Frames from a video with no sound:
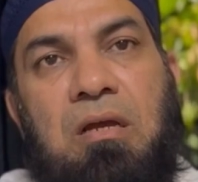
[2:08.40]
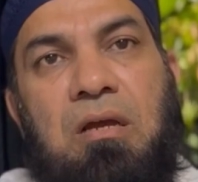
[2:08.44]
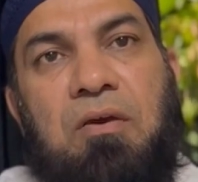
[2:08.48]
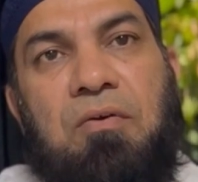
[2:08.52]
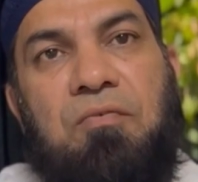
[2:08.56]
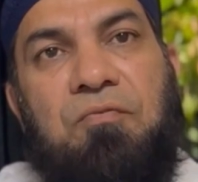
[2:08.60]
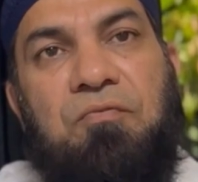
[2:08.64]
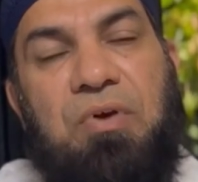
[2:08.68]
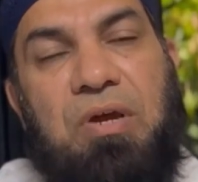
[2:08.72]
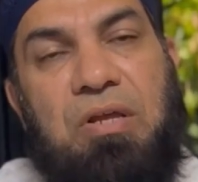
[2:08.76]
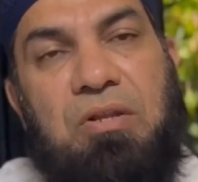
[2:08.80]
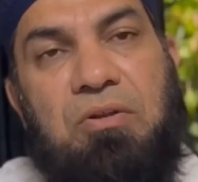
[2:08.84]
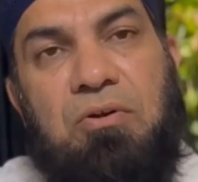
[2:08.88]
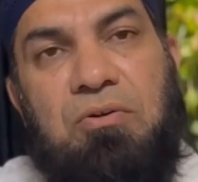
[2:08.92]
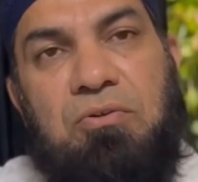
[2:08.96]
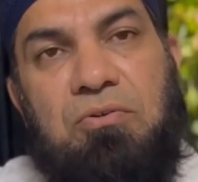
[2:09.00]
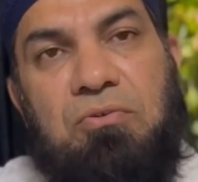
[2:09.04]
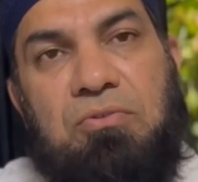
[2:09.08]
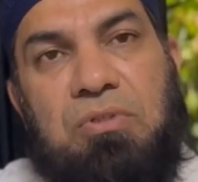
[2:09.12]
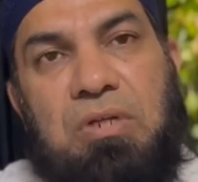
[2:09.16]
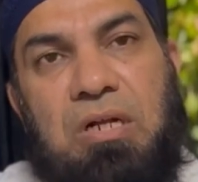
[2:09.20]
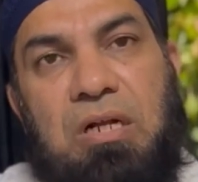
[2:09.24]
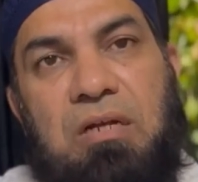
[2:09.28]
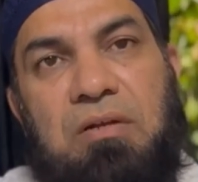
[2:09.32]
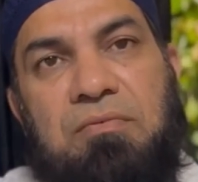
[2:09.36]
failure to
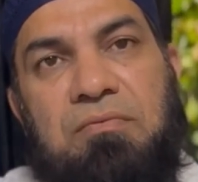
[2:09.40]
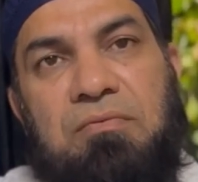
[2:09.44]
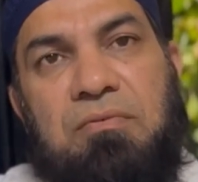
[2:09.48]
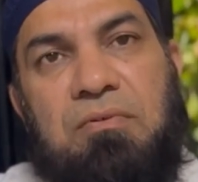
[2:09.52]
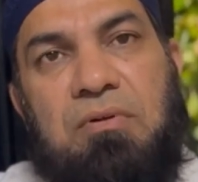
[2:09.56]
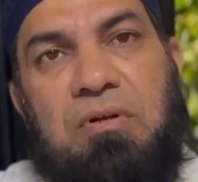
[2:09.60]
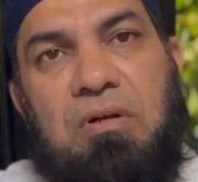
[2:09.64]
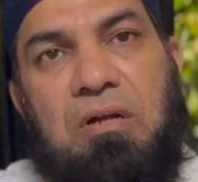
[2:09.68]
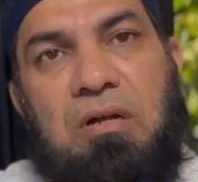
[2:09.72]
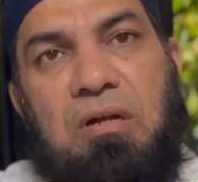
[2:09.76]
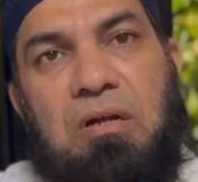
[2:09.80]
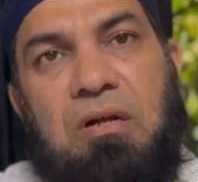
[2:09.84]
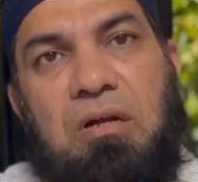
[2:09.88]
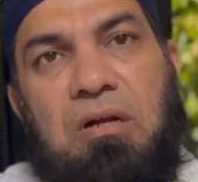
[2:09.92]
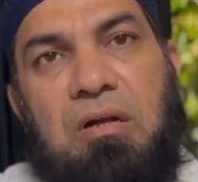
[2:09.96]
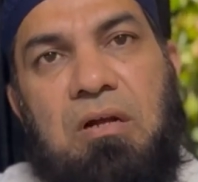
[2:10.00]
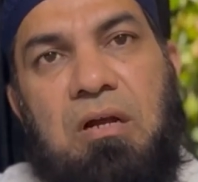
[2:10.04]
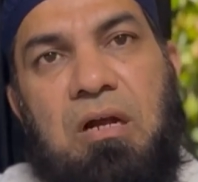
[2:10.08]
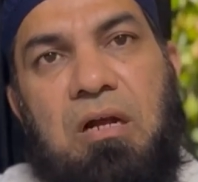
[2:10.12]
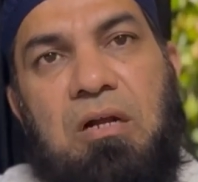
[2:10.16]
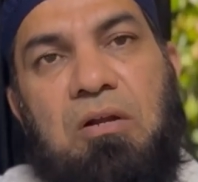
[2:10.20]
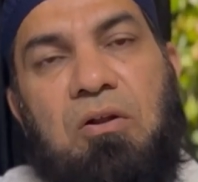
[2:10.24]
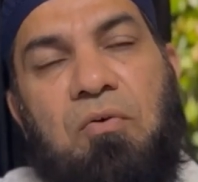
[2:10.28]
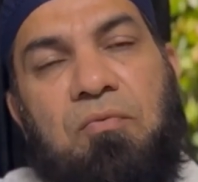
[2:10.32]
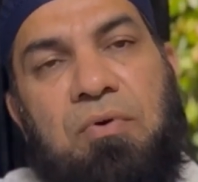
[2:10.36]
thrive,
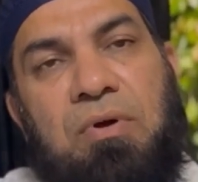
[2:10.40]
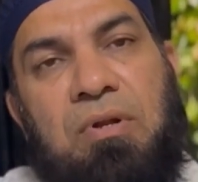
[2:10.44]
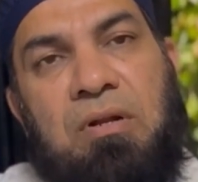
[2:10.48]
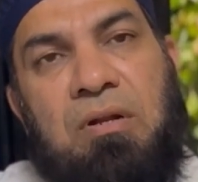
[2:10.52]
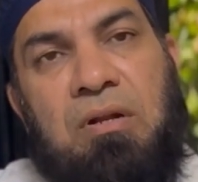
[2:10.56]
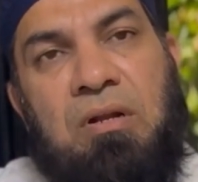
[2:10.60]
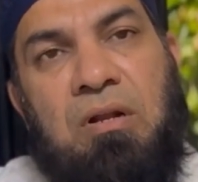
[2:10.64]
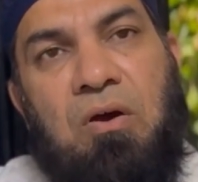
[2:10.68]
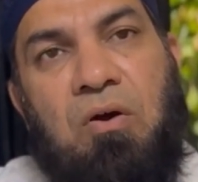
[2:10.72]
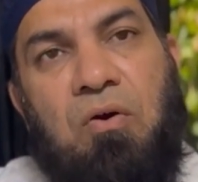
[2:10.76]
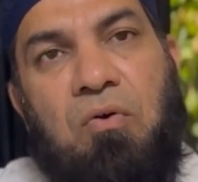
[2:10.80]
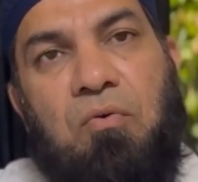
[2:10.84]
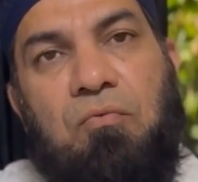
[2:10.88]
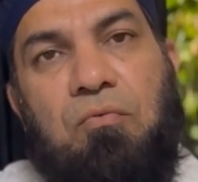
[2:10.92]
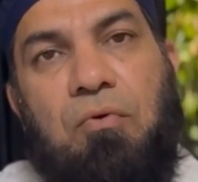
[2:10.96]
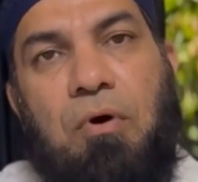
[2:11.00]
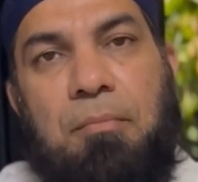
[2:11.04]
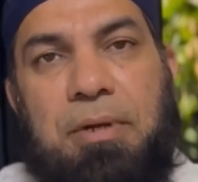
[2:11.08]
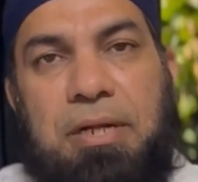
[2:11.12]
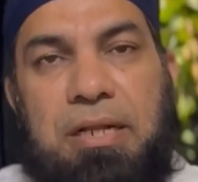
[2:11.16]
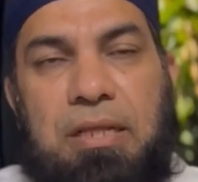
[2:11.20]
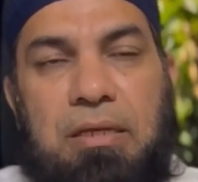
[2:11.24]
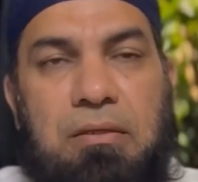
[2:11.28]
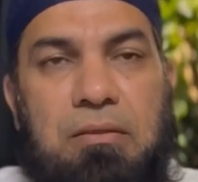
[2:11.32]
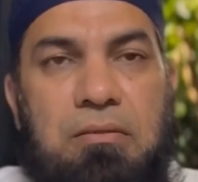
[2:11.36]
and often
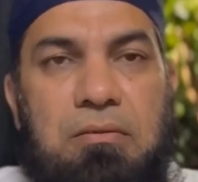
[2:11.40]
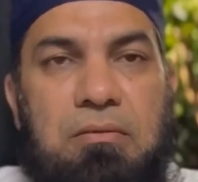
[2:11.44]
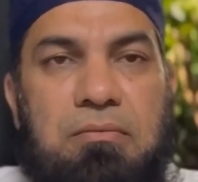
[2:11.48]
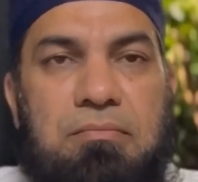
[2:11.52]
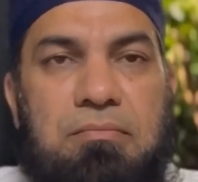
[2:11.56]
vomiting.